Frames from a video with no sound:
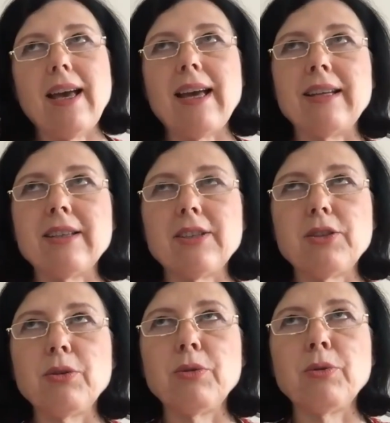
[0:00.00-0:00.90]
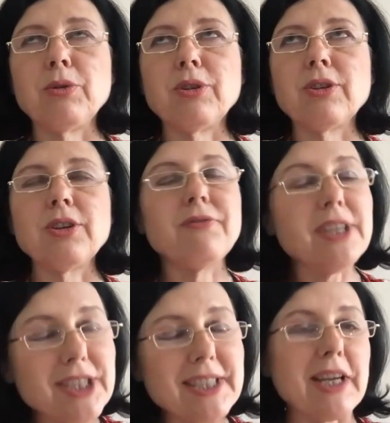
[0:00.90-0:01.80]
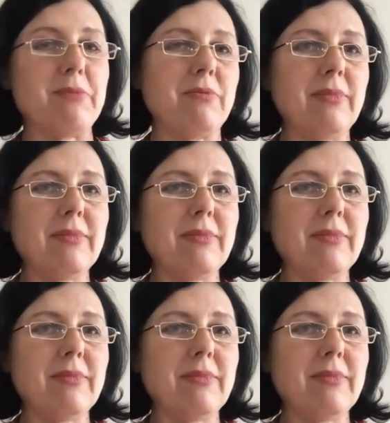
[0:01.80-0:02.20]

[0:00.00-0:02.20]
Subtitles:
and to convince them